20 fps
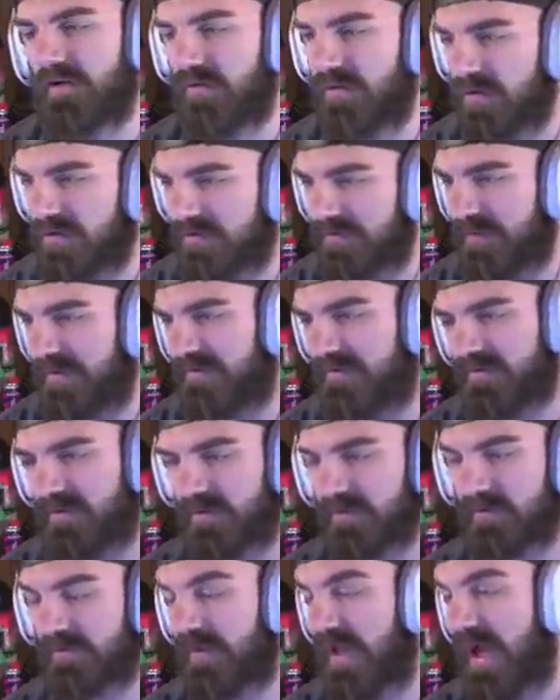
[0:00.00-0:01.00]
Christmas
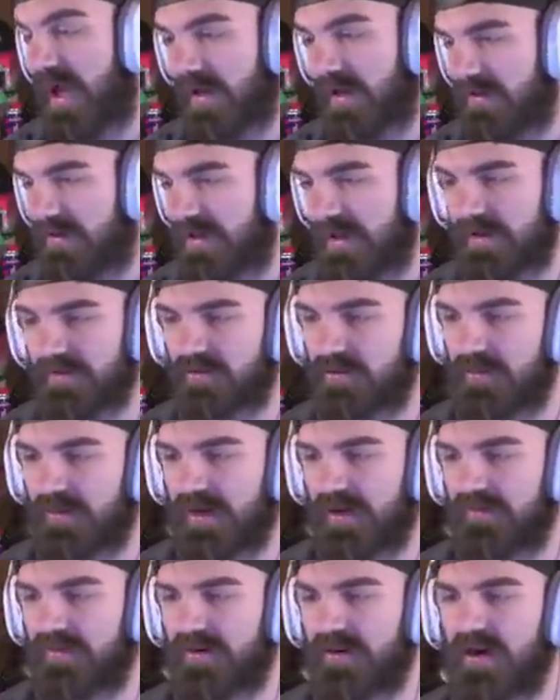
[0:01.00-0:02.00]
or the holidays or
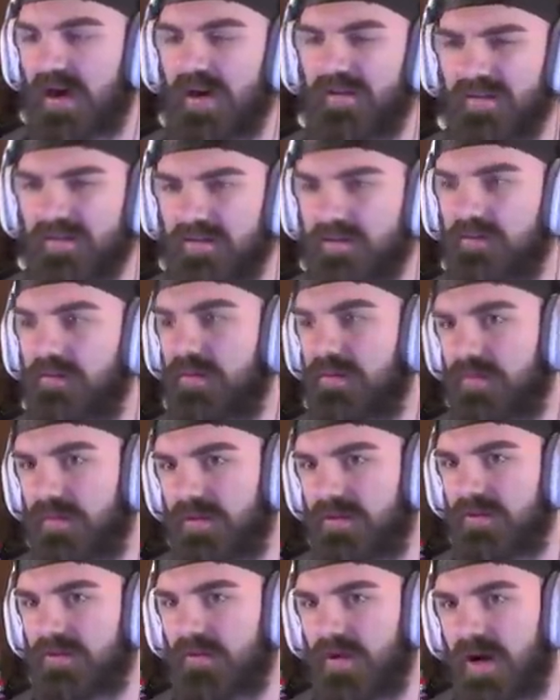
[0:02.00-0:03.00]
whatever, obviously with
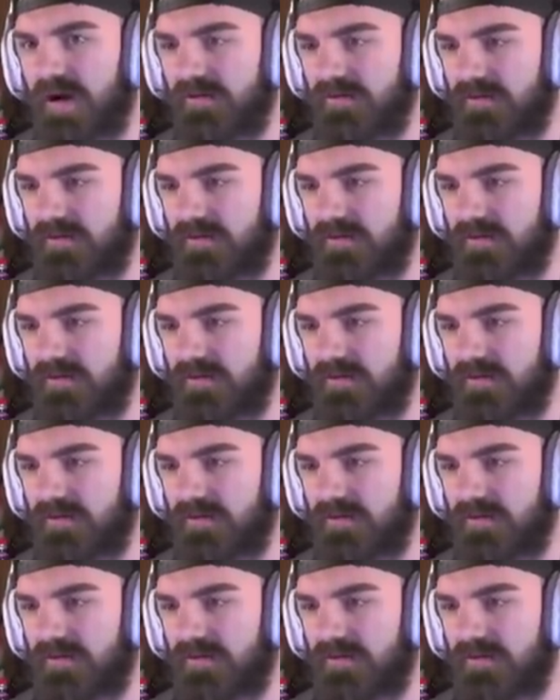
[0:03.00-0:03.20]
Winter Crash